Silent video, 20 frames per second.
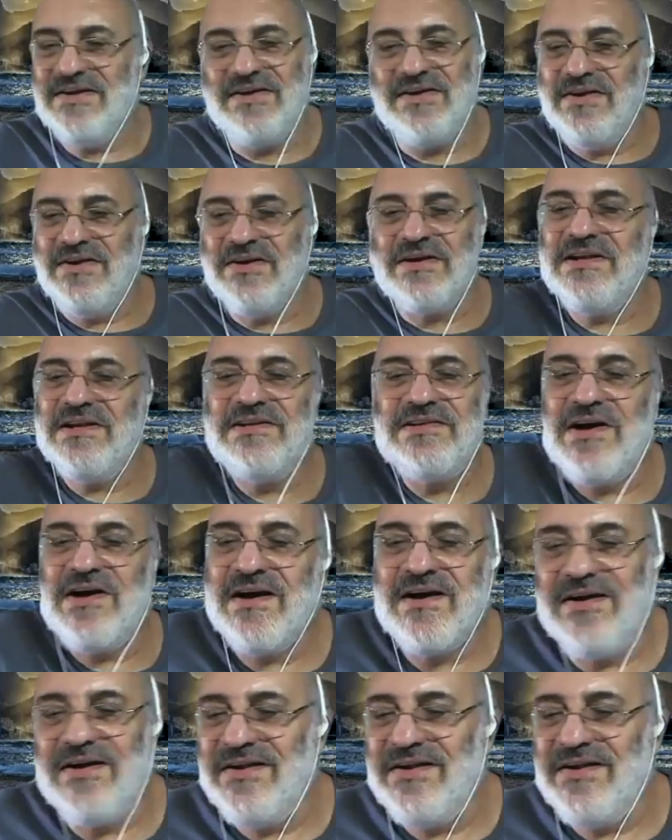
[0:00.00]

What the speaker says: You can talk.